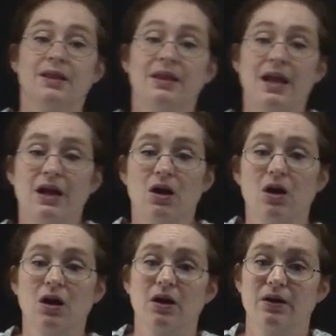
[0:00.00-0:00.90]
they
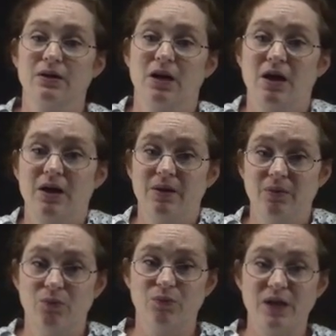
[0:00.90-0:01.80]
are uh,
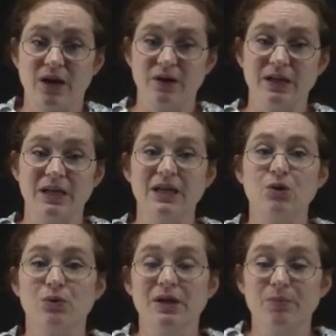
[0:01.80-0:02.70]
they're in
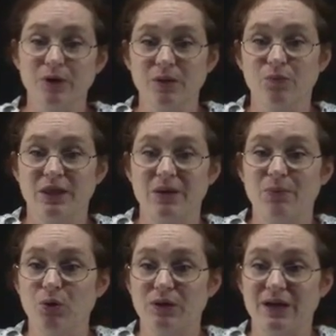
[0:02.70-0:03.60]
equilibrium when they
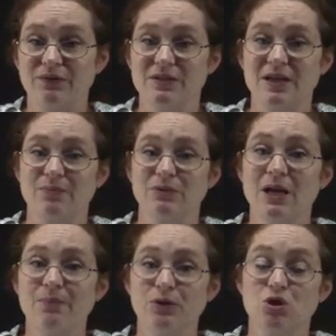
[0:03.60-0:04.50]
both have the same
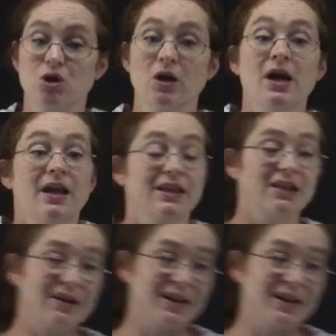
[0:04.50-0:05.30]
temperature, there